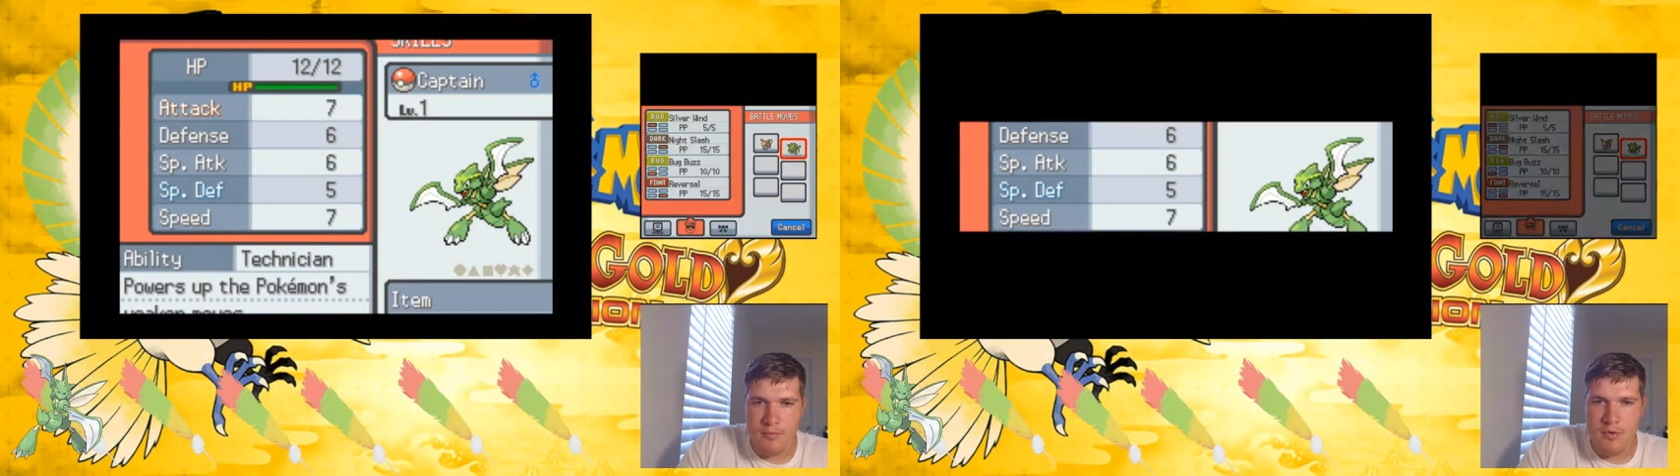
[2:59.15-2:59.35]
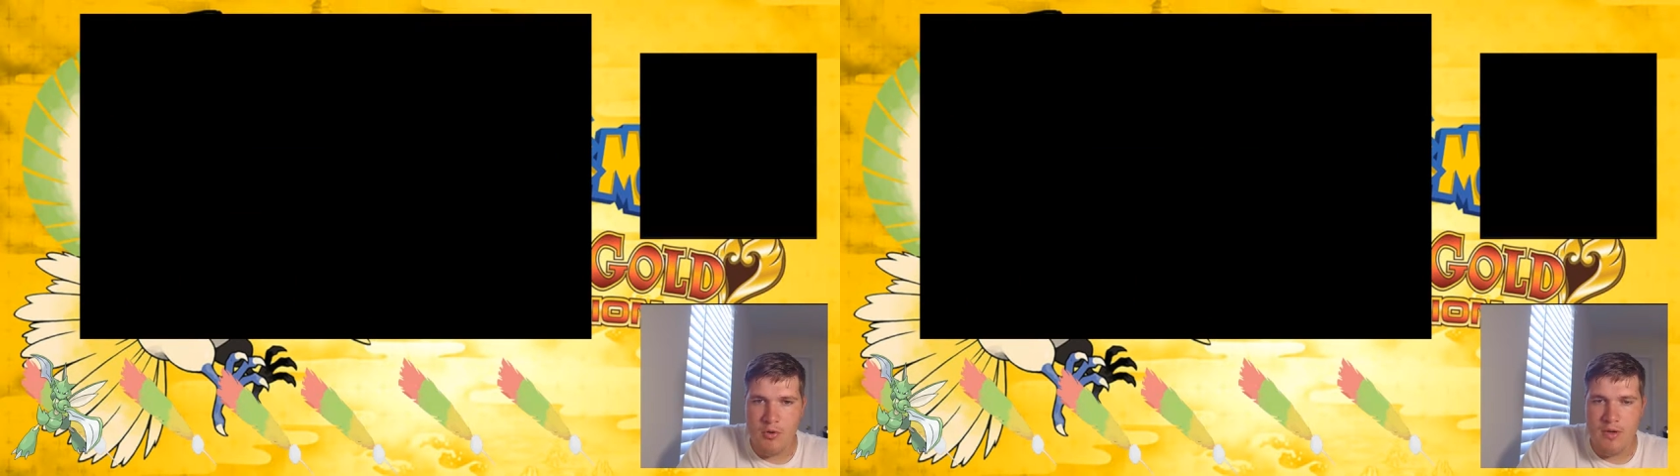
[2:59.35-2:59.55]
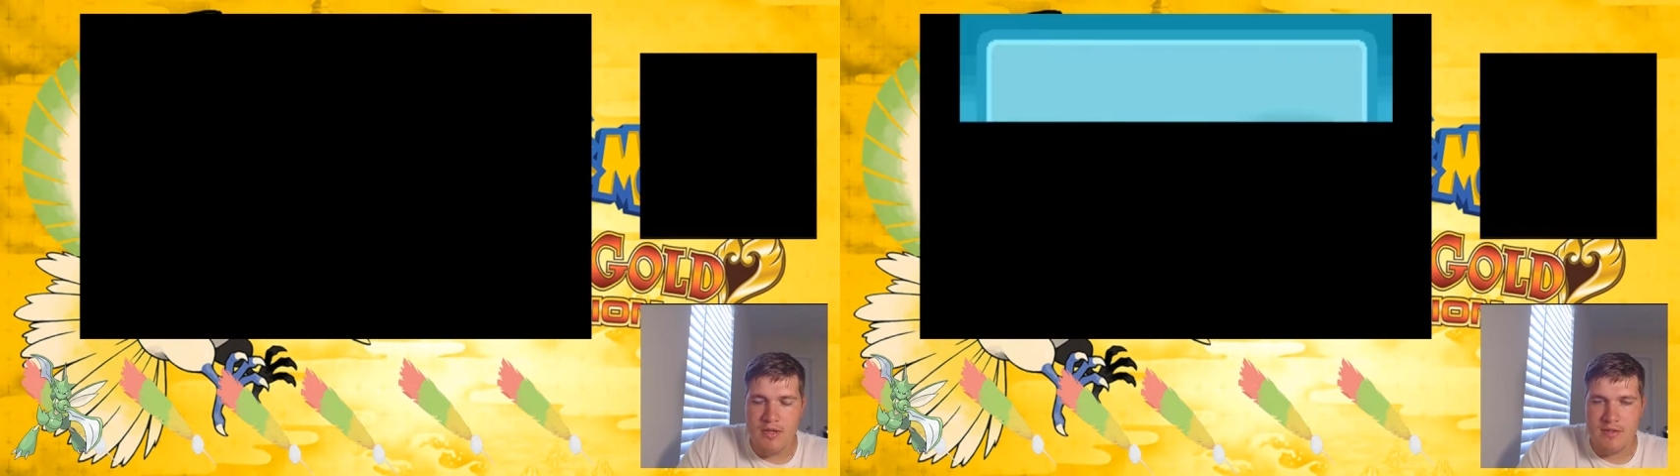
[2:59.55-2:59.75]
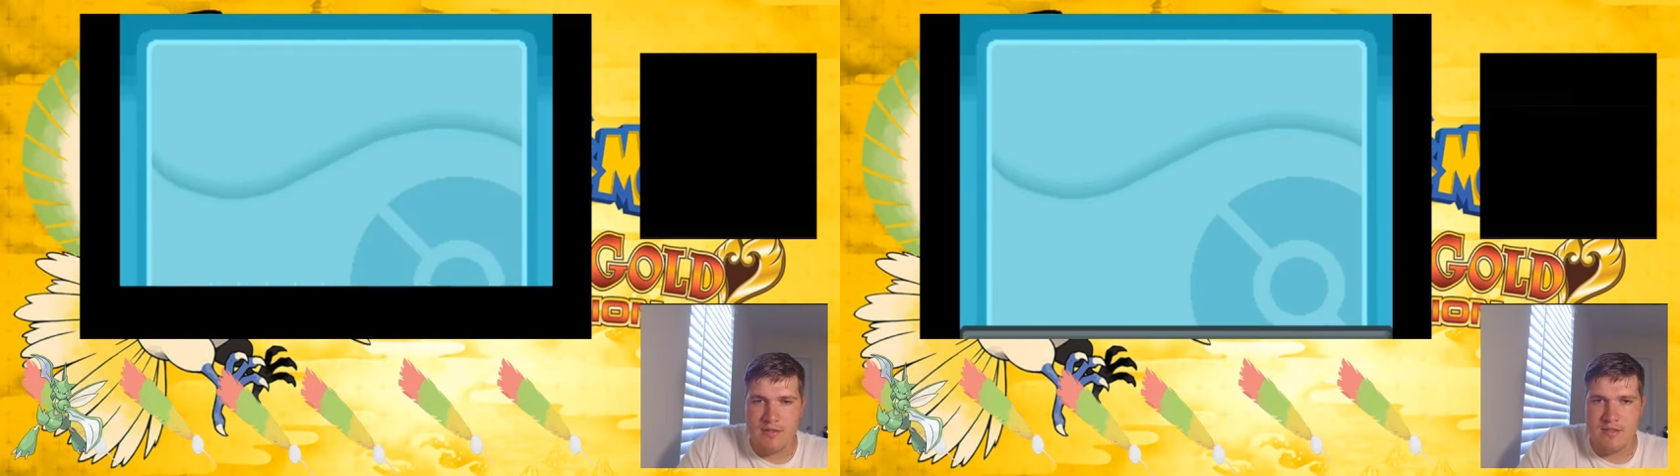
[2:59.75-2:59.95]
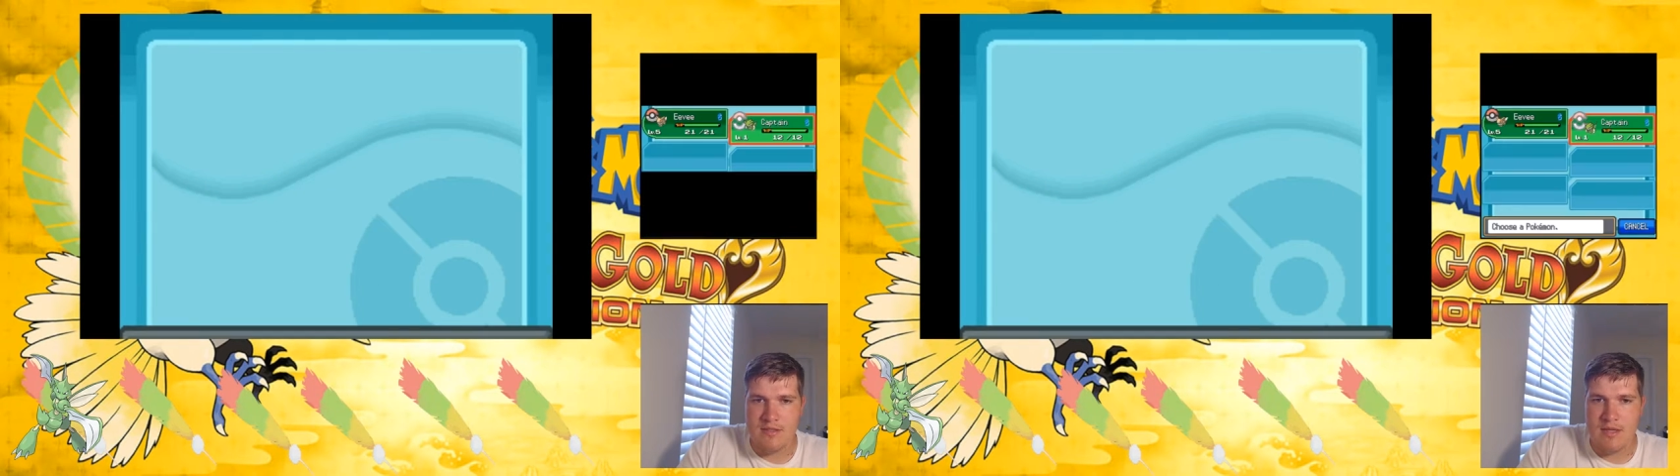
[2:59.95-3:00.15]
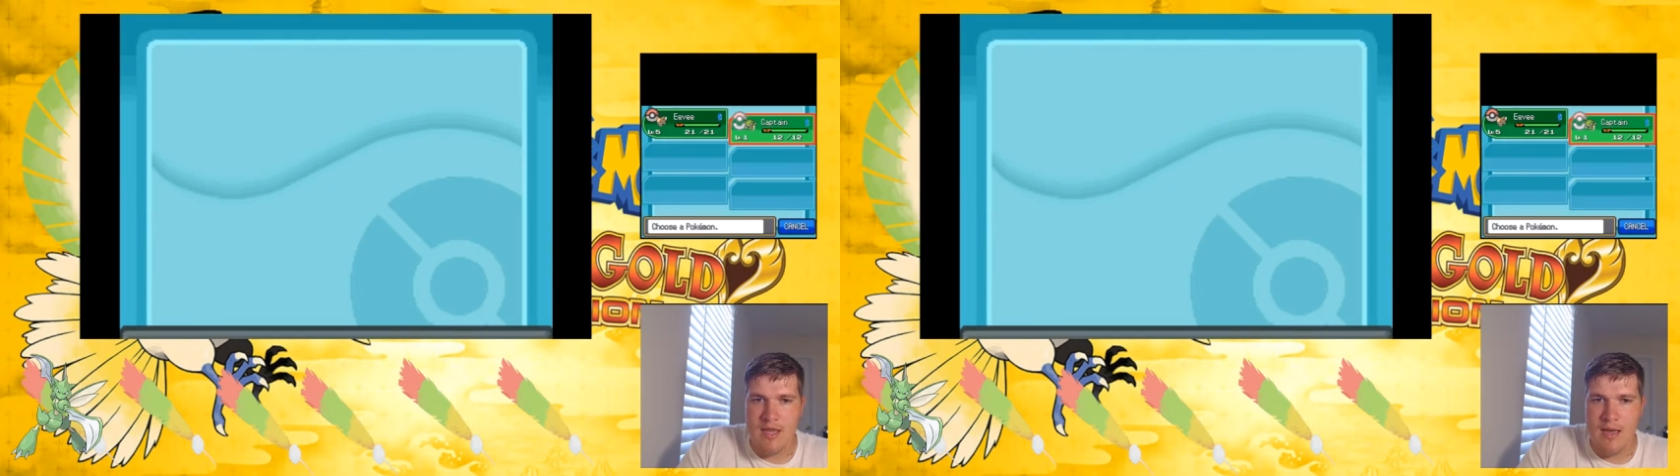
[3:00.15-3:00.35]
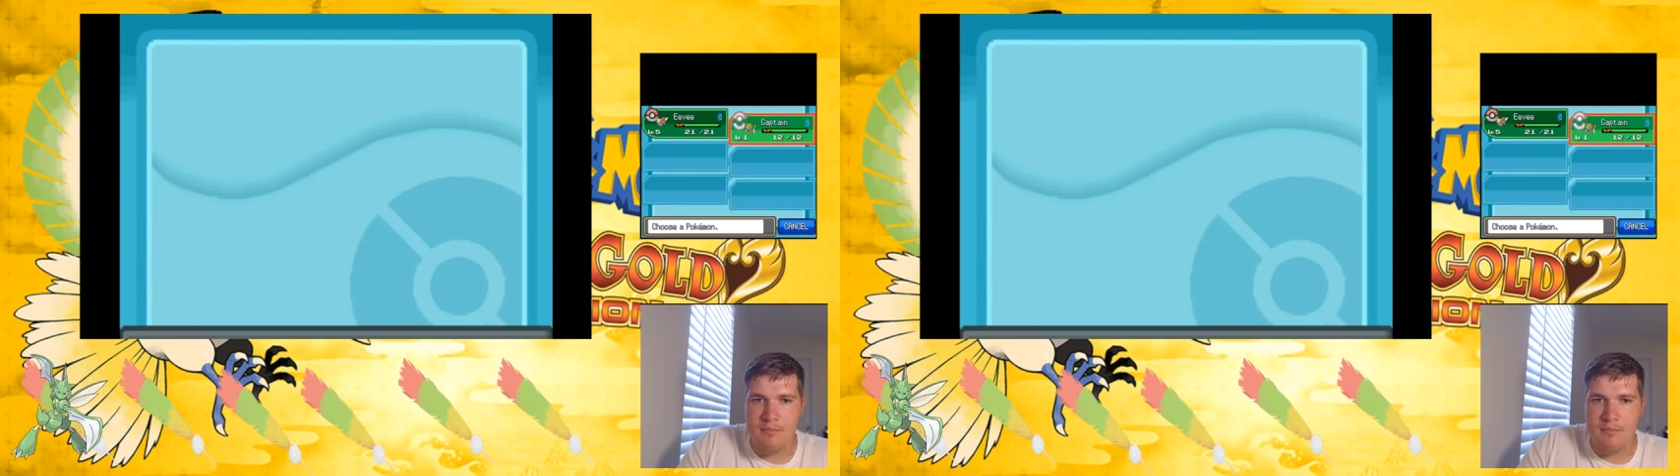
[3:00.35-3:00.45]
I'm gonna go ahead and slap